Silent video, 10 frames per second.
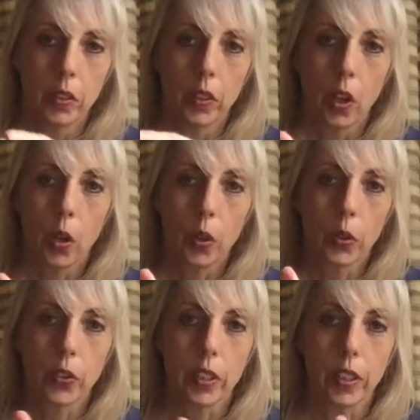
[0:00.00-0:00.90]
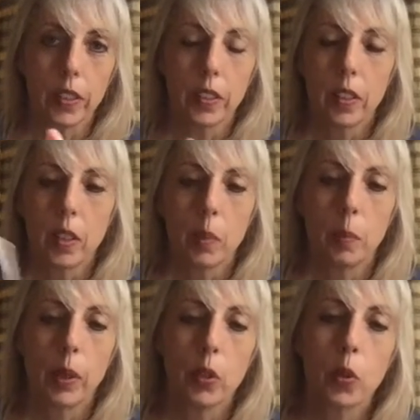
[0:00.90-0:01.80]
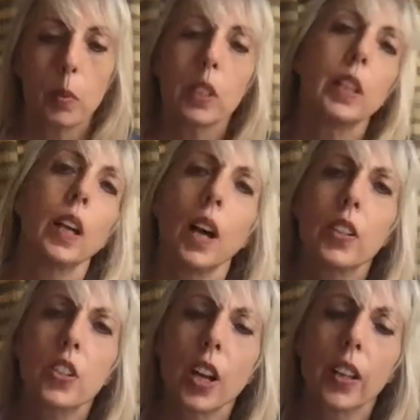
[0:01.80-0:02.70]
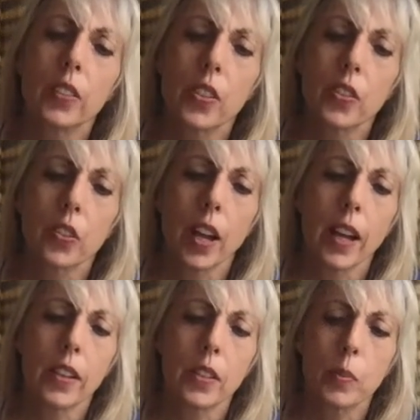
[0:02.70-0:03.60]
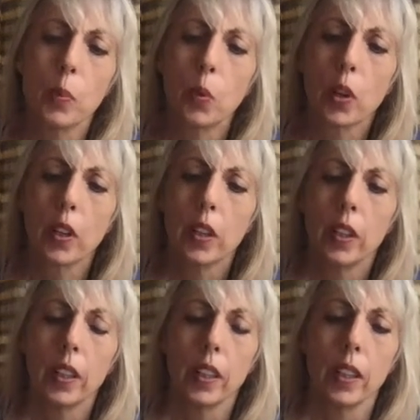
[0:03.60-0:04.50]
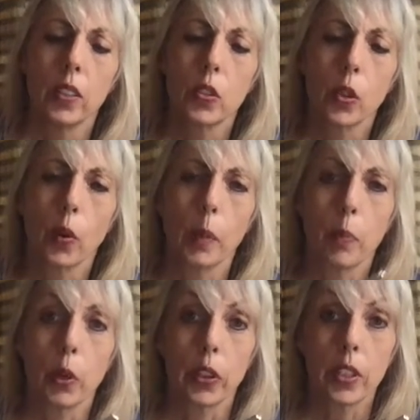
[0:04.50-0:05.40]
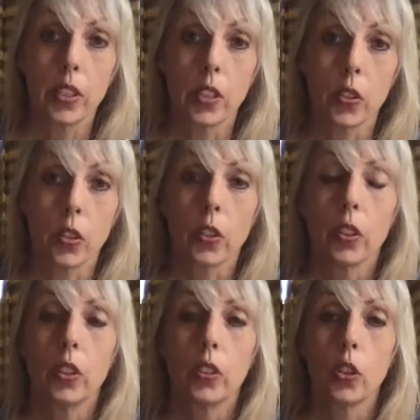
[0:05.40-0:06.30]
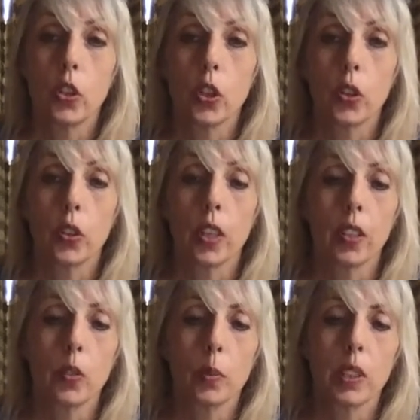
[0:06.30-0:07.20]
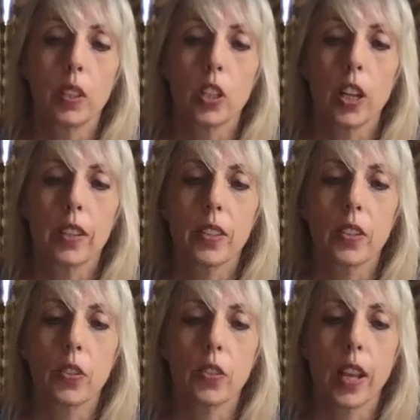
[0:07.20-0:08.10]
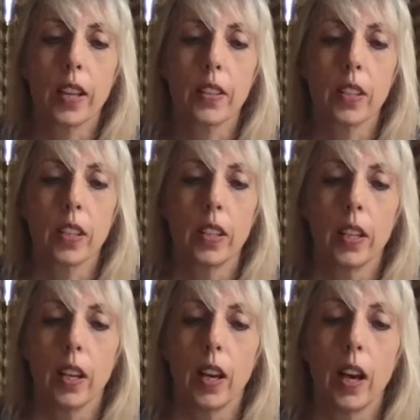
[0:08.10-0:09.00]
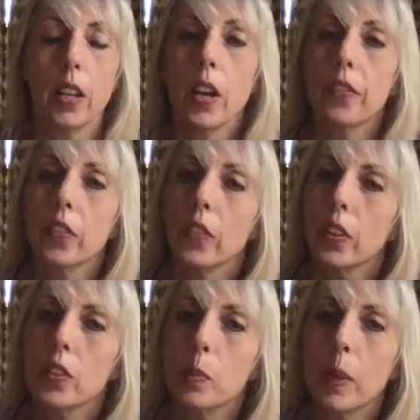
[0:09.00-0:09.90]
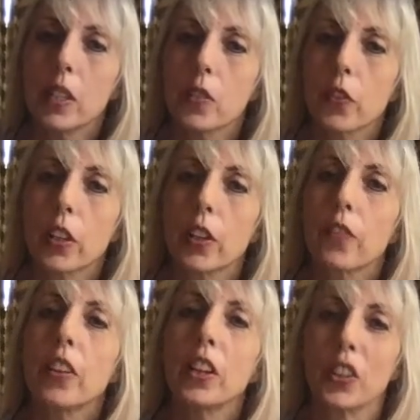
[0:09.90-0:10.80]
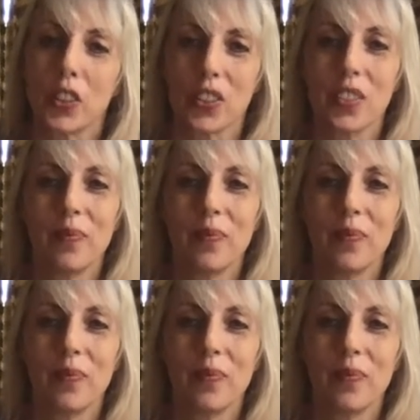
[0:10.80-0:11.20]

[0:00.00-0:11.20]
holes in it, but normally a child scissor has more. So I brought this scissor to show you that normally a child scissors has enough space for their fingers.